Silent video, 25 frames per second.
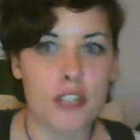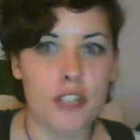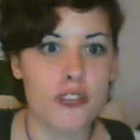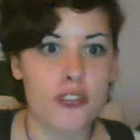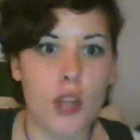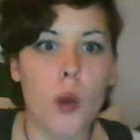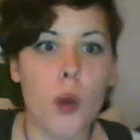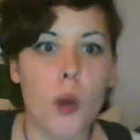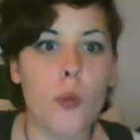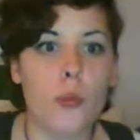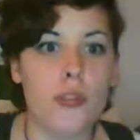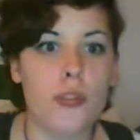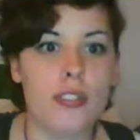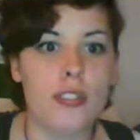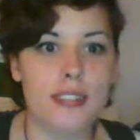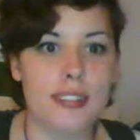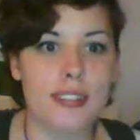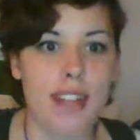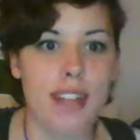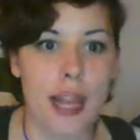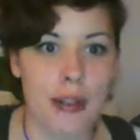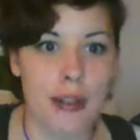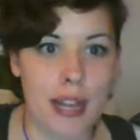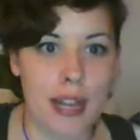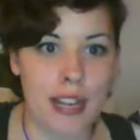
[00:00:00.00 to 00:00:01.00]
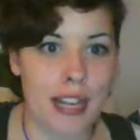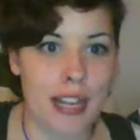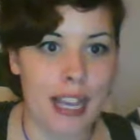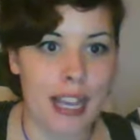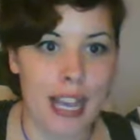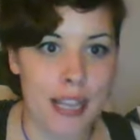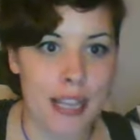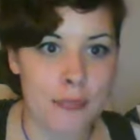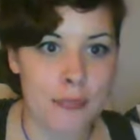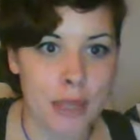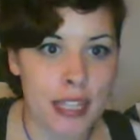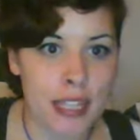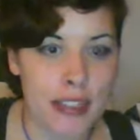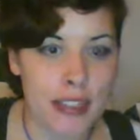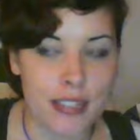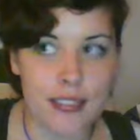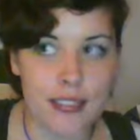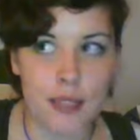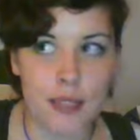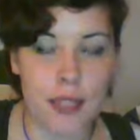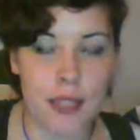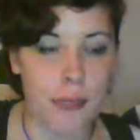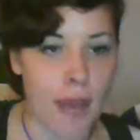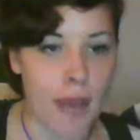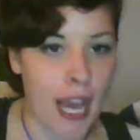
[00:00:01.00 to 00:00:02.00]
don't, like, admit that
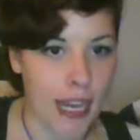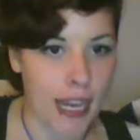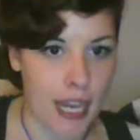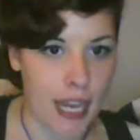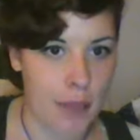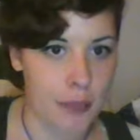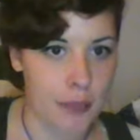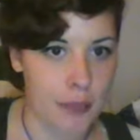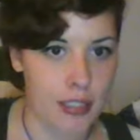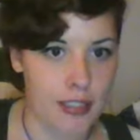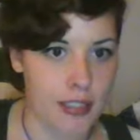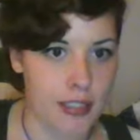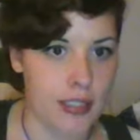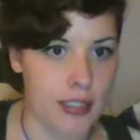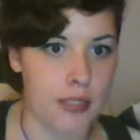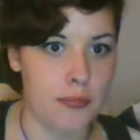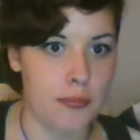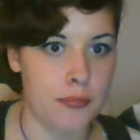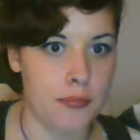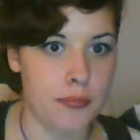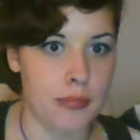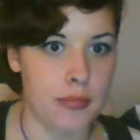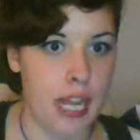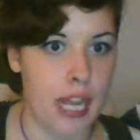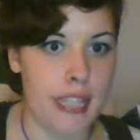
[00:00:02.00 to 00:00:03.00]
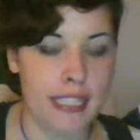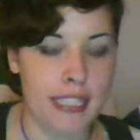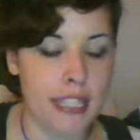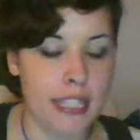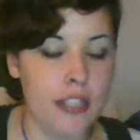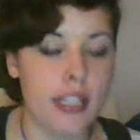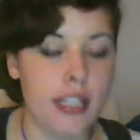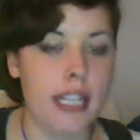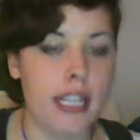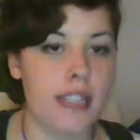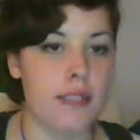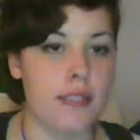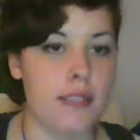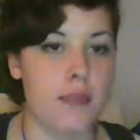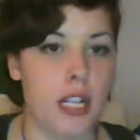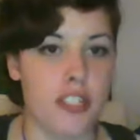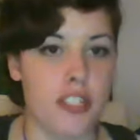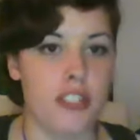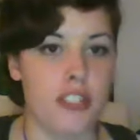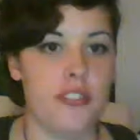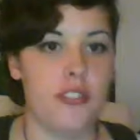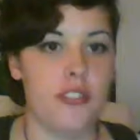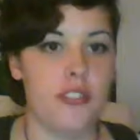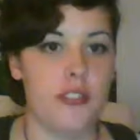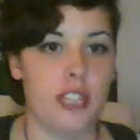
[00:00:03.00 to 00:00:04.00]
something bad happened to them nearly as
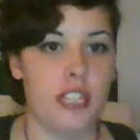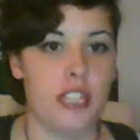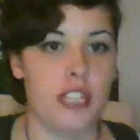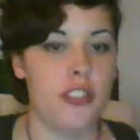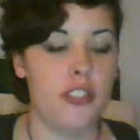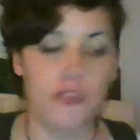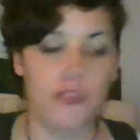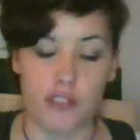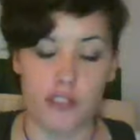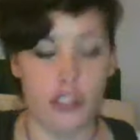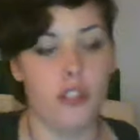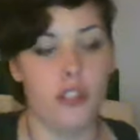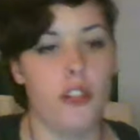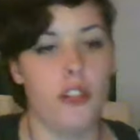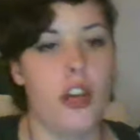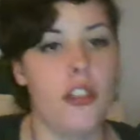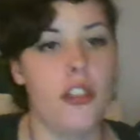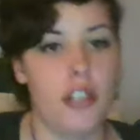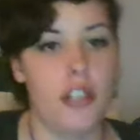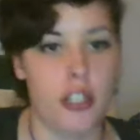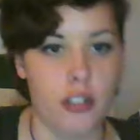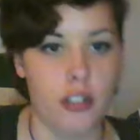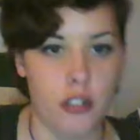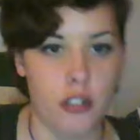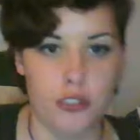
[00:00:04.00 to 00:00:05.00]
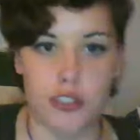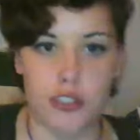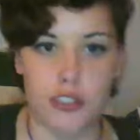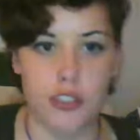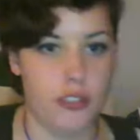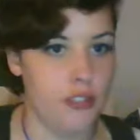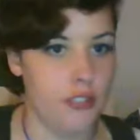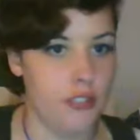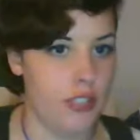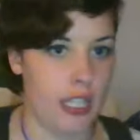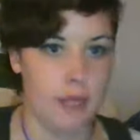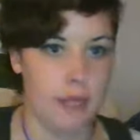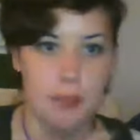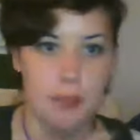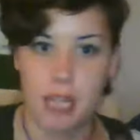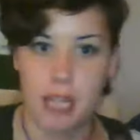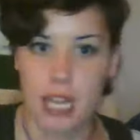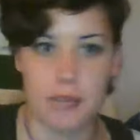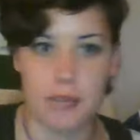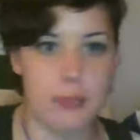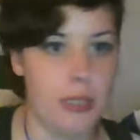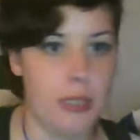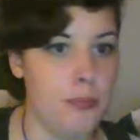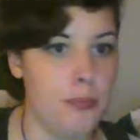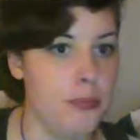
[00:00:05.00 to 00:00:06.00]
much as they do for other cultures, like
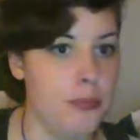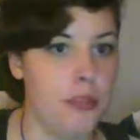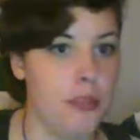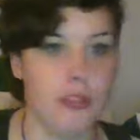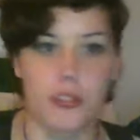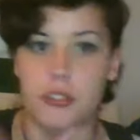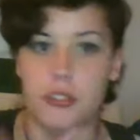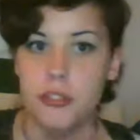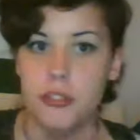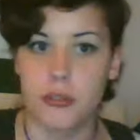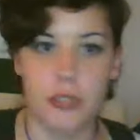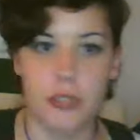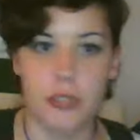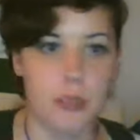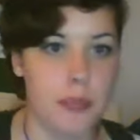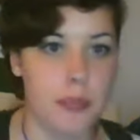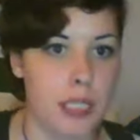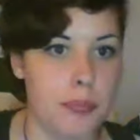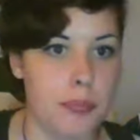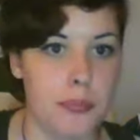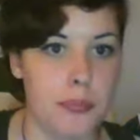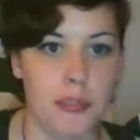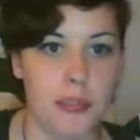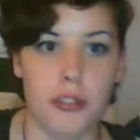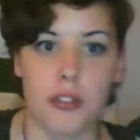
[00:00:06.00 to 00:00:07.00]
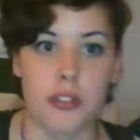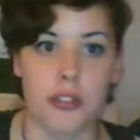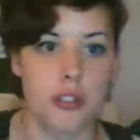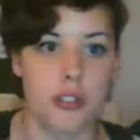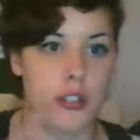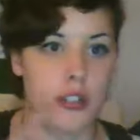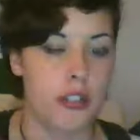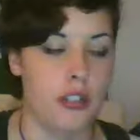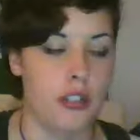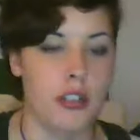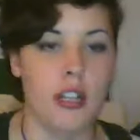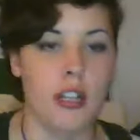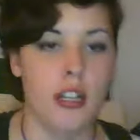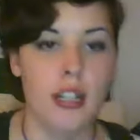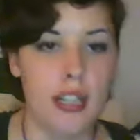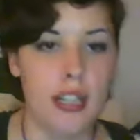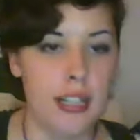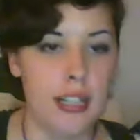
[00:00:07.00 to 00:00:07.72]
black people or Jewish people or,